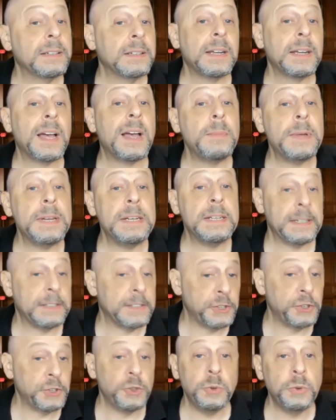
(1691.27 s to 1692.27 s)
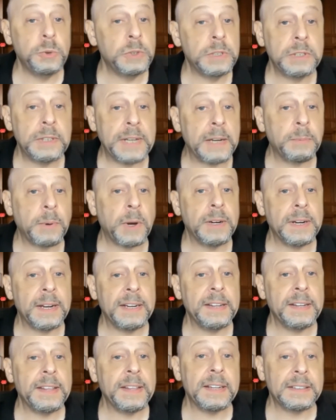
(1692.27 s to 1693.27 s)
commenting. Did you take part in
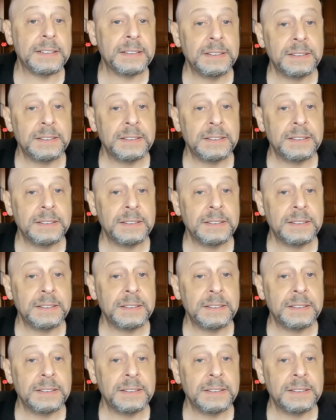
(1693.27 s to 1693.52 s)
any of that?